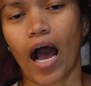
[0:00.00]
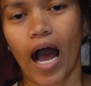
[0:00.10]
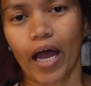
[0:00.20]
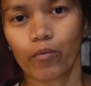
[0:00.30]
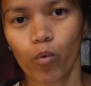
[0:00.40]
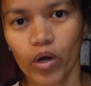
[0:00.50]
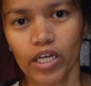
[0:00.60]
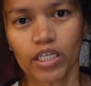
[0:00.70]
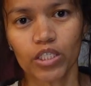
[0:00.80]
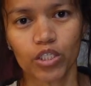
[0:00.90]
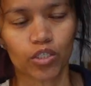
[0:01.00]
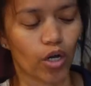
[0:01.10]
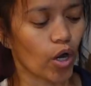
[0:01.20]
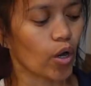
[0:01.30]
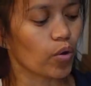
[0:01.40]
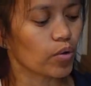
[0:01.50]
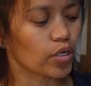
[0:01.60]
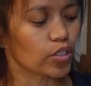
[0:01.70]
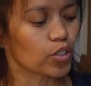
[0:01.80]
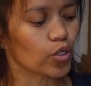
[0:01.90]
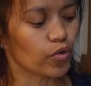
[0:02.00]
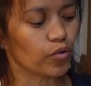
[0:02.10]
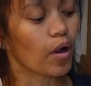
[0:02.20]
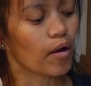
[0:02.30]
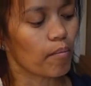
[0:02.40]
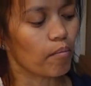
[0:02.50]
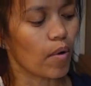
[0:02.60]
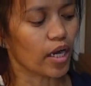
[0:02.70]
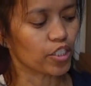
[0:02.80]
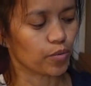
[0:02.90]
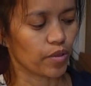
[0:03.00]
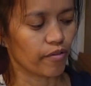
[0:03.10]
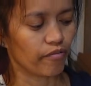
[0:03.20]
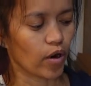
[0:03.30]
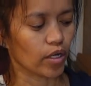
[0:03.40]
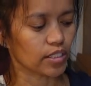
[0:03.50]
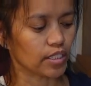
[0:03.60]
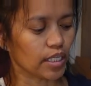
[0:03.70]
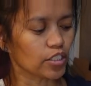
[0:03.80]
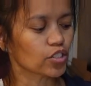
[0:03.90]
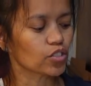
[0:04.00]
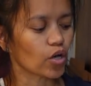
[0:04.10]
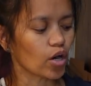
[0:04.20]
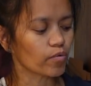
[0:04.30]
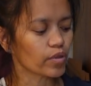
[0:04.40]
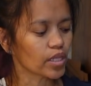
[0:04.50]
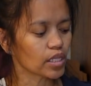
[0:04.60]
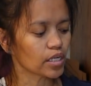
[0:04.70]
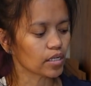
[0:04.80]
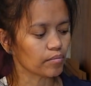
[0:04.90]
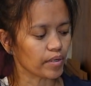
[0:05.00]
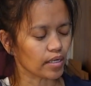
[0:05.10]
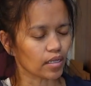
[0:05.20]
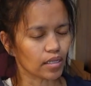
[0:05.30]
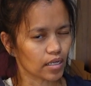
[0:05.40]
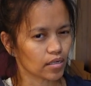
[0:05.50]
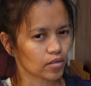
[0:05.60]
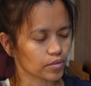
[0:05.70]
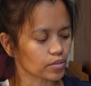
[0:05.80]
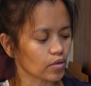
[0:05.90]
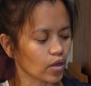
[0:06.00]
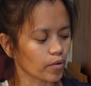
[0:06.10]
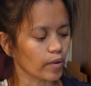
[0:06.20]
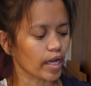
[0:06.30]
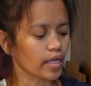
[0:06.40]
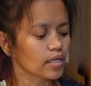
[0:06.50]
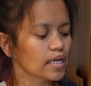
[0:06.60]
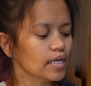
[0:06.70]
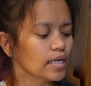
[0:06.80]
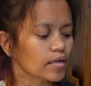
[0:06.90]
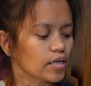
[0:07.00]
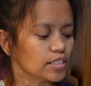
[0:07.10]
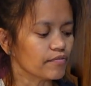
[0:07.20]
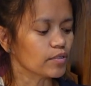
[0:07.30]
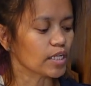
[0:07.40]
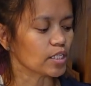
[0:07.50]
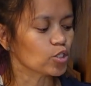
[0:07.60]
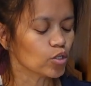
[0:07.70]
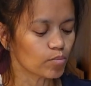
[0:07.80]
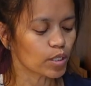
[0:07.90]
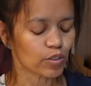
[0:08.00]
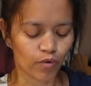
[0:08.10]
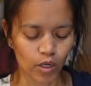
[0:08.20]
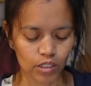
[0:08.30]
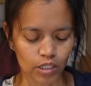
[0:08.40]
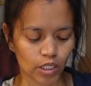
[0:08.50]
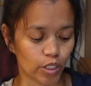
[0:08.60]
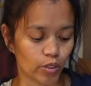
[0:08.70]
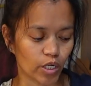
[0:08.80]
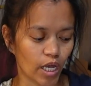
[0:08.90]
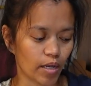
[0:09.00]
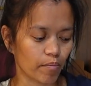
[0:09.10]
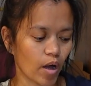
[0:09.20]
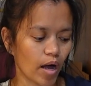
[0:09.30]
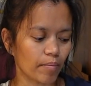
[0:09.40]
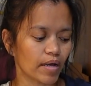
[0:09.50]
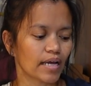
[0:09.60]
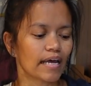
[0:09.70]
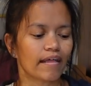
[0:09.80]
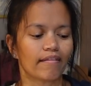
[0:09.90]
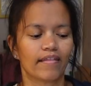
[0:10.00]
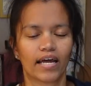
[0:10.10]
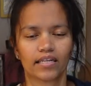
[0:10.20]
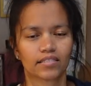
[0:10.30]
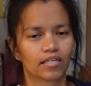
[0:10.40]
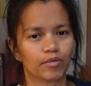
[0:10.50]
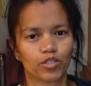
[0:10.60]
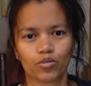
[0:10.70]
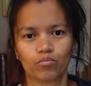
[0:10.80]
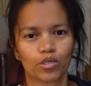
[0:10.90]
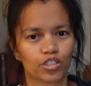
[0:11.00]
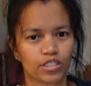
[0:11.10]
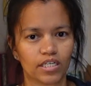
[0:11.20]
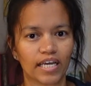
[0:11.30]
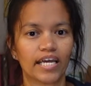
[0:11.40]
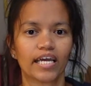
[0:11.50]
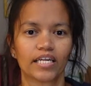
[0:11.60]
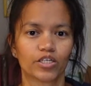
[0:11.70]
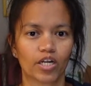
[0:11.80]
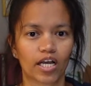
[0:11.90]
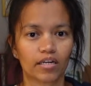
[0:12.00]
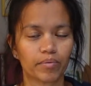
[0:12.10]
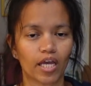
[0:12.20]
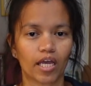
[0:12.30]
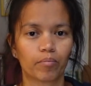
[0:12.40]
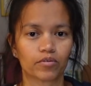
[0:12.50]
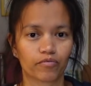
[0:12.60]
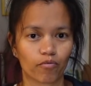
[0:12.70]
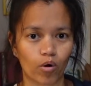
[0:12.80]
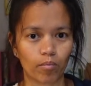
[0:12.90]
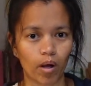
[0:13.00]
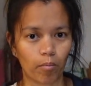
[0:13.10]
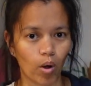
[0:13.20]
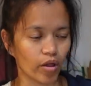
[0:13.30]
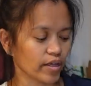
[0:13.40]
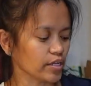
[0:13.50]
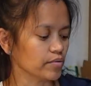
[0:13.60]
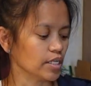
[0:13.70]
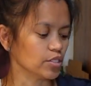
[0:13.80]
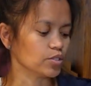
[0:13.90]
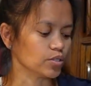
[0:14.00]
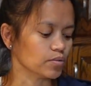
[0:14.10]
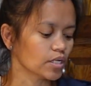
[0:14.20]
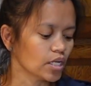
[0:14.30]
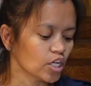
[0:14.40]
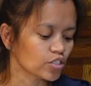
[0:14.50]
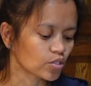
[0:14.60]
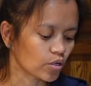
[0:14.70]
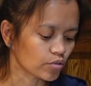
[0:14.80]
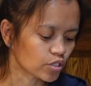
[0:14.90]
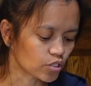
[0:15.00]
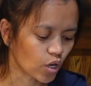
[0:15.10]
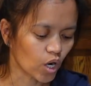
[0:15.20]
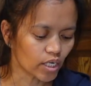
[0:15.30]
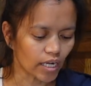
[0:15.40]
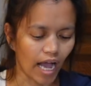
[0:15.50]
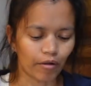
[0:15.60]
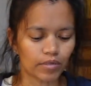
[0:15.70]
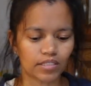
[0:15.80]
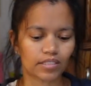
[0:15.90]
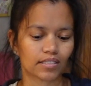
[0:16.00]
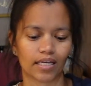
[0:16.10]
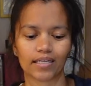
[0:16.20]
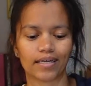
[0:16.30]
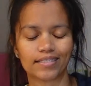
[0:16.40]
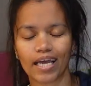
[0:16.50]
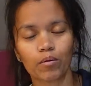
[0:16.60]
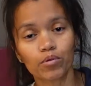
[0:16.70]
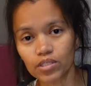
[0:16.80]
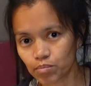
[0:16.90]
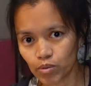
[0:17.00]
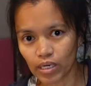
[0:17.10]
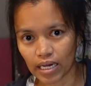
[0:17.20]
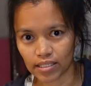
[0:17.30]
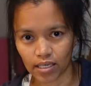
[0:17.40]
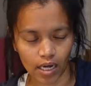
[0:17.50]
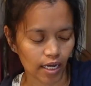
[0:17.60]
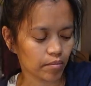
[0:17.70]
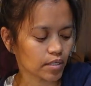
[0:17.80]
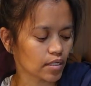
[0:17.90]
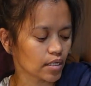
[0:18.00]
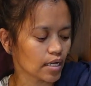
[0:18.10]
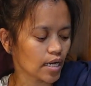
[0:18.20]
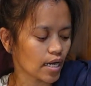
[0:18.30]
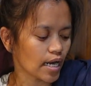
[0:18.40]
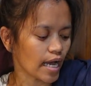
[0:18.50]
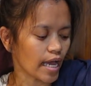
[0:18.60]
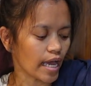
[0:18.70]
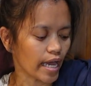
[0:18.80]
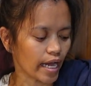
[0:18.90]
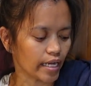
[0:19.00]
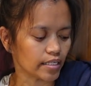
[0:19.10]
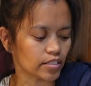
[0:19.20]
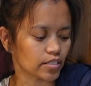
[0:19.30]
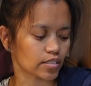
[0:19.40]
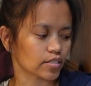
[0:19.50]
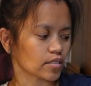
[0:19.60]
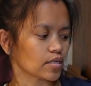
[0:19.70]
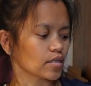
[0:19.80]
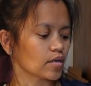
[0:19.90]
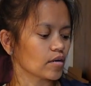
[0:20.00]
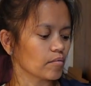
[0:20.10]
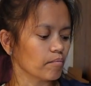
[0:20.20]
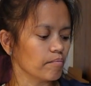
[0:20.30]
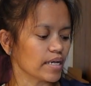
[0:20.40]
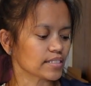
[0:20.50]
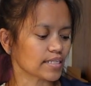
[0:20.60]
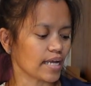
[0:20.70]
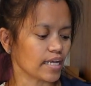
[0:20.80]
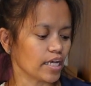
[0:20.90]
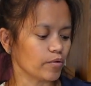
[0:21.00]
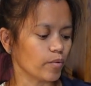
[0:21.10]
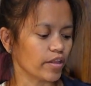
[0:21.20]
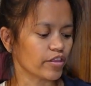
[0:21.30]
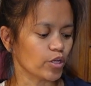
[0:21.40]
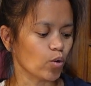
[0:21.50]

I wouldn't go too much with the frosting. Start with a little bit. A little goes a long way. Because if you get too much frosting in your cake pop, then it's going to be too mushy and you're not going to be able to form a ball that you need to. So start, I would say, a tablespoon at a time and mix that in with